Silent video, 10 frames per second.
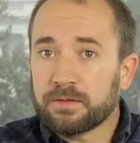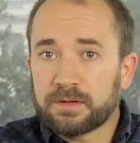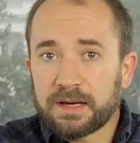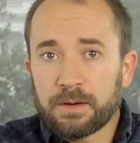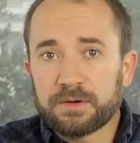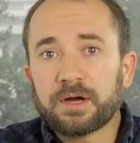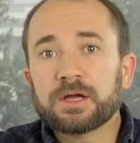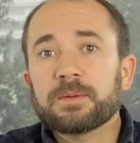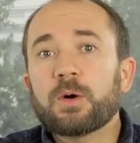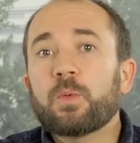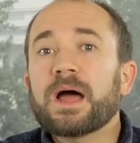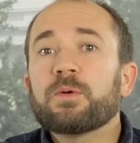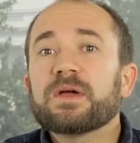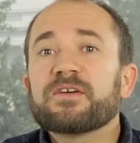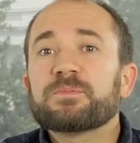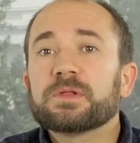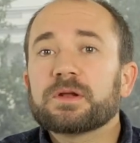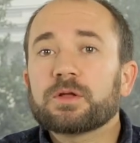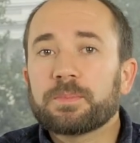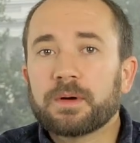so today we're talking about why we have
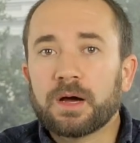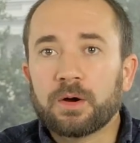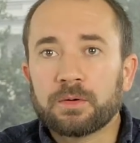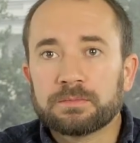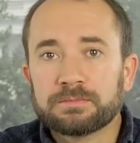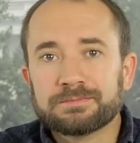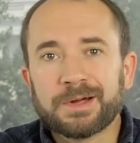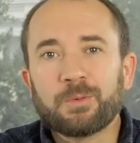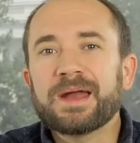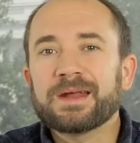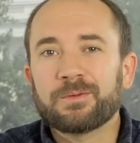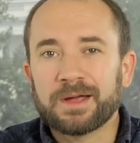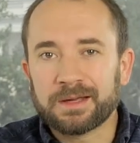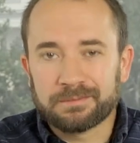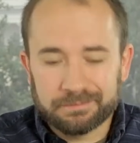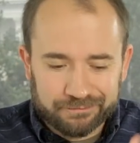political, uh-oh, my wedding ring.